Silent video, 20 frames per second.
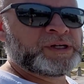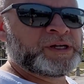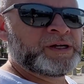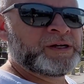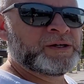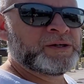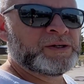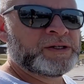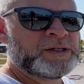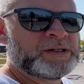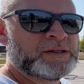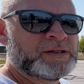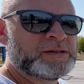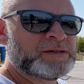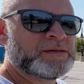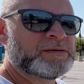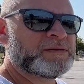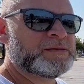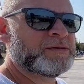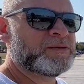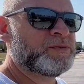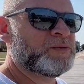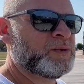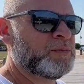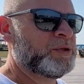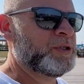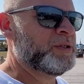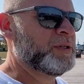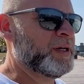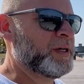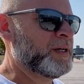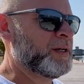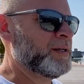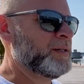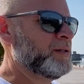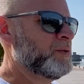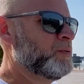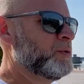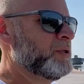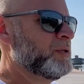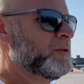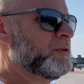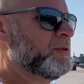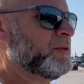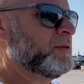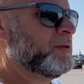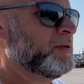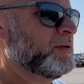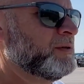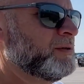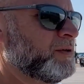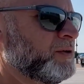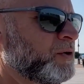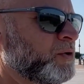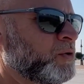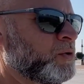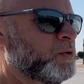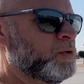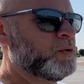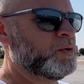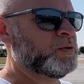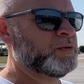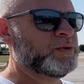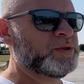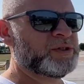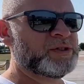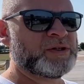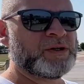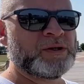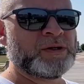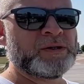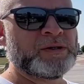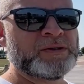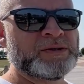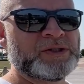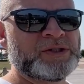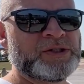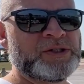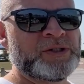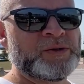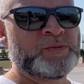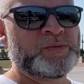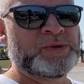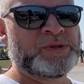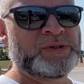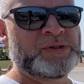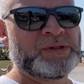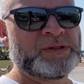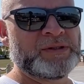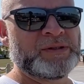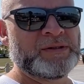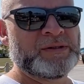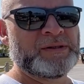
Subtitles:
area will be lined with old tall ships.